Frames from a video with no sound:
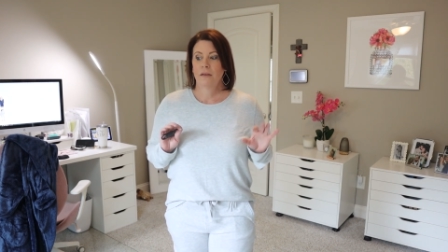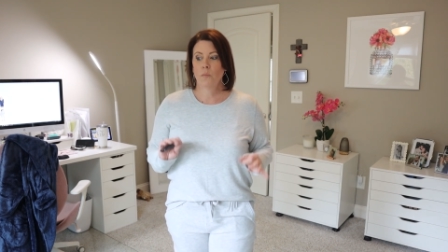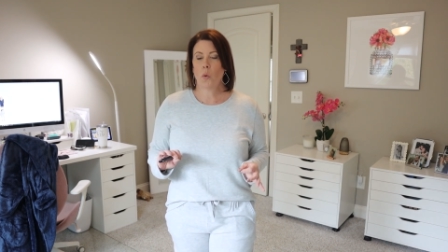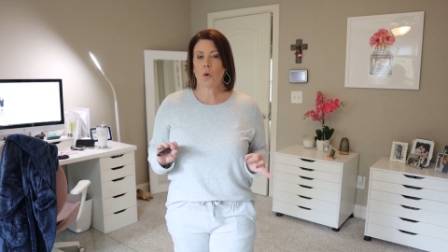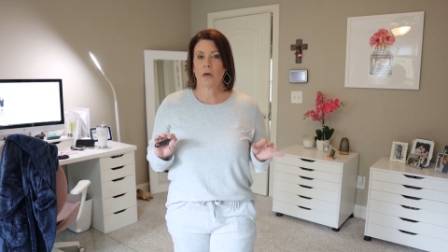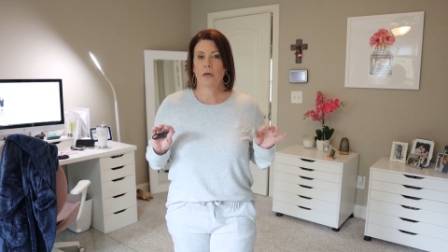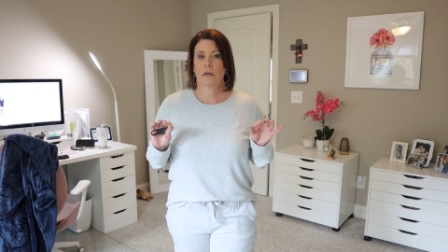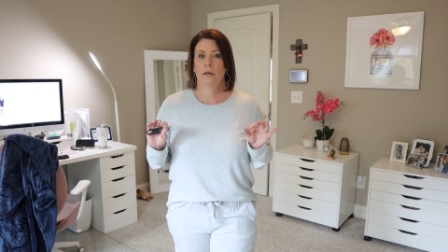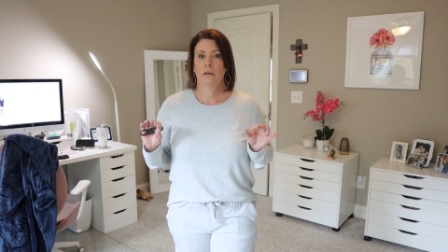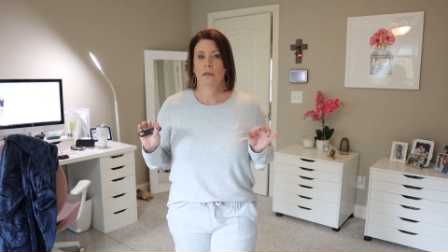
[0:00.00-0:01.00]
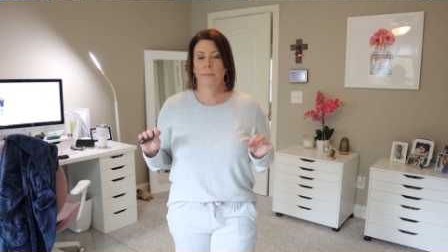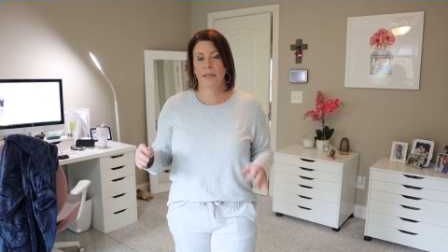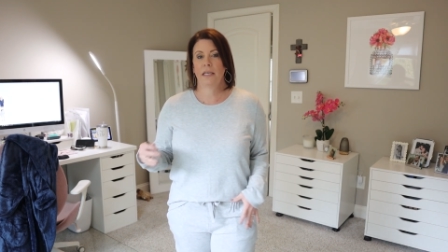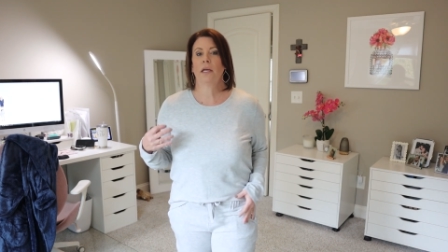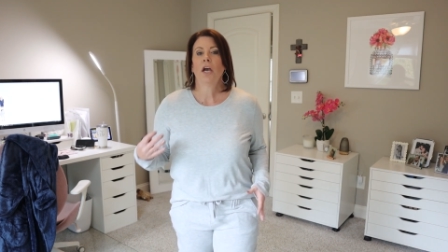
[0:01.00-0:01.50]
more
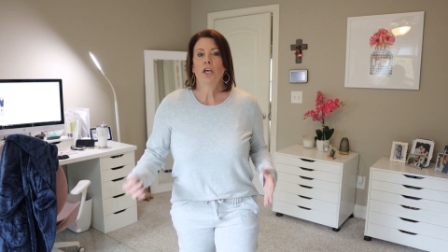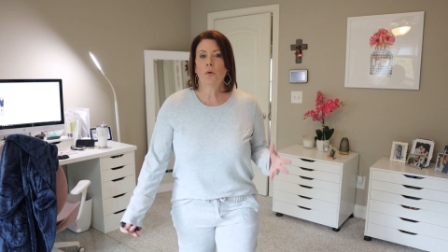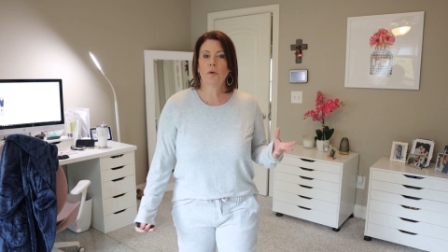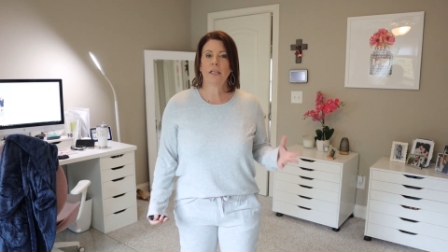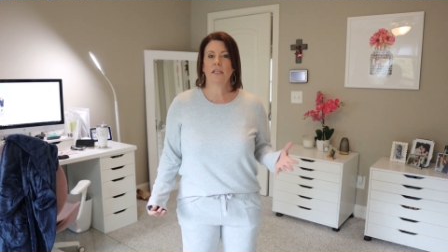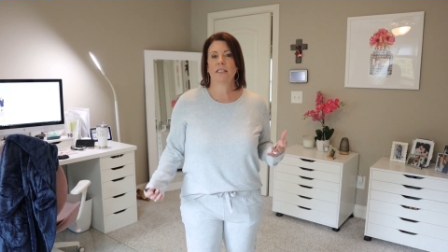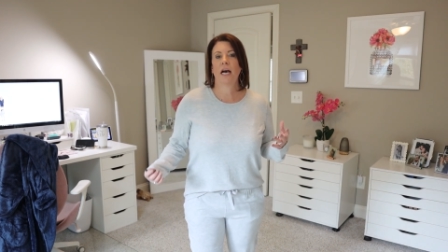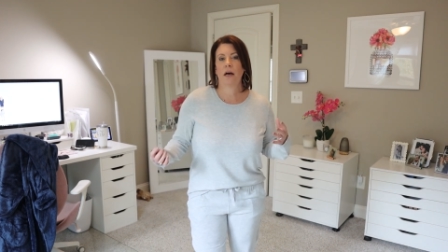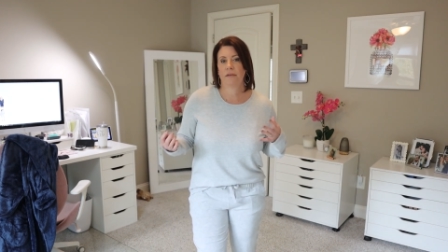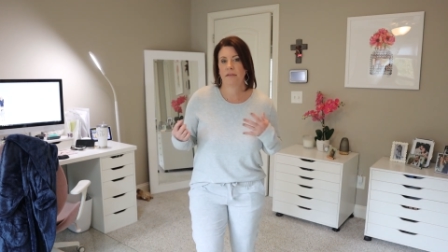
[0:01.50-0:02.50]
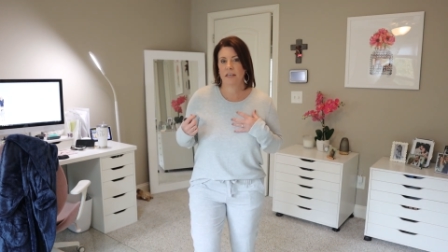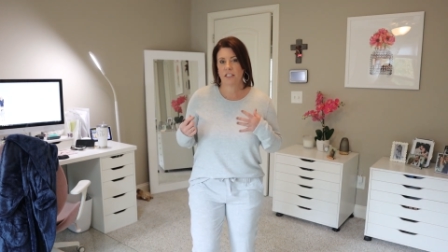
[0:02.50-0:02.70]
me. You really couldn't tell that